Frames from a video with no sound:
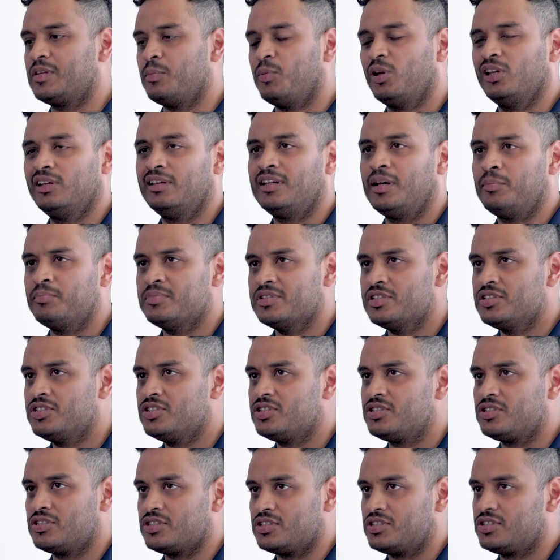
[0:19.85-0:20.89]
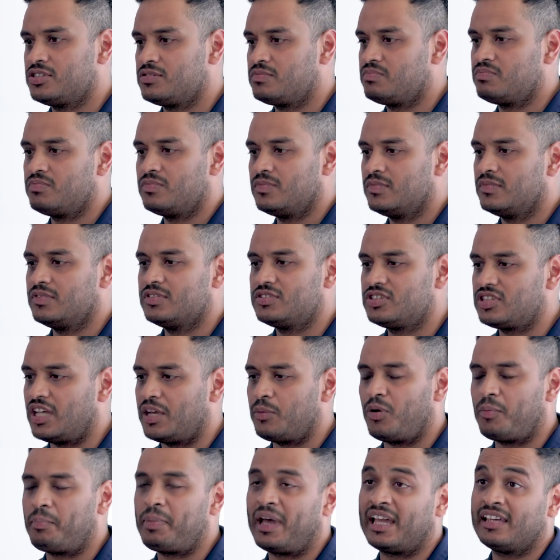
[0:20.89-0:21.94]
The model numbers just say
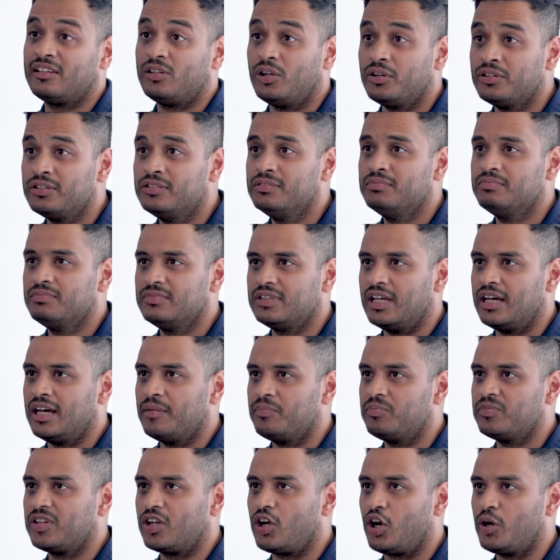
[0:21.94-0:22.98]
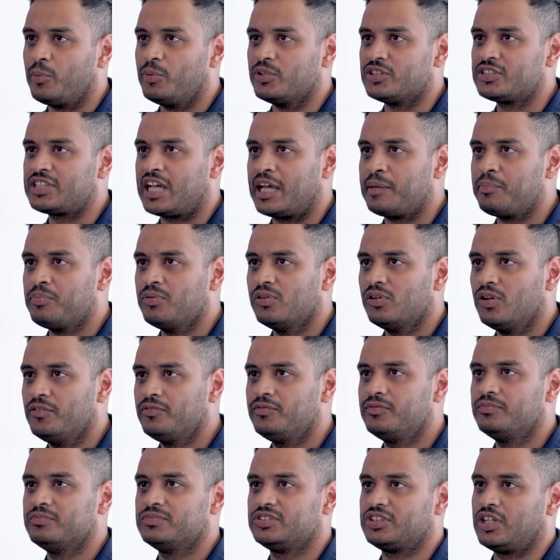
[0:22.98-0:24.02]
what payload the Cobot's capable of.
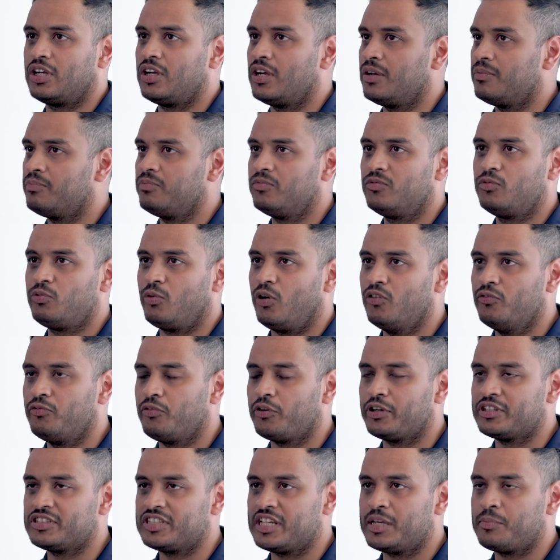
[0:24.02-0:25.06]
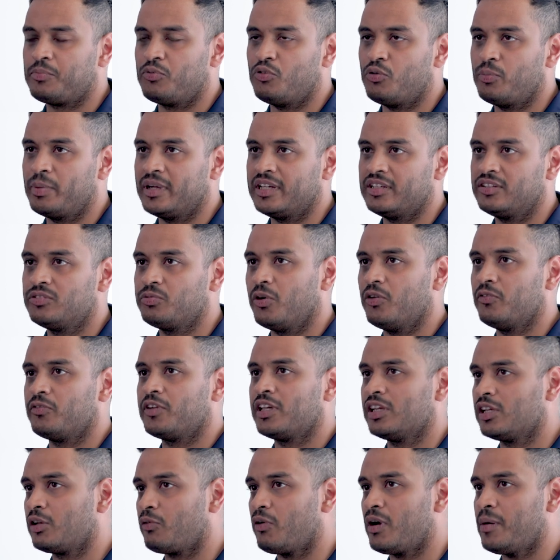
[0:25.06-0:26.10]
So 12, for example, will be 12
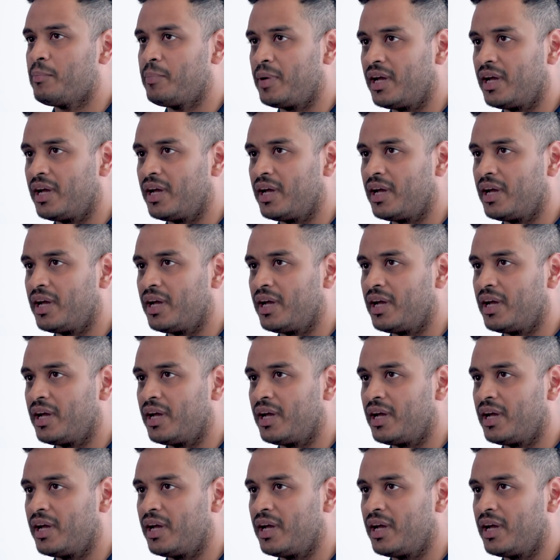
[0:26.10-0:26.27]
kilogram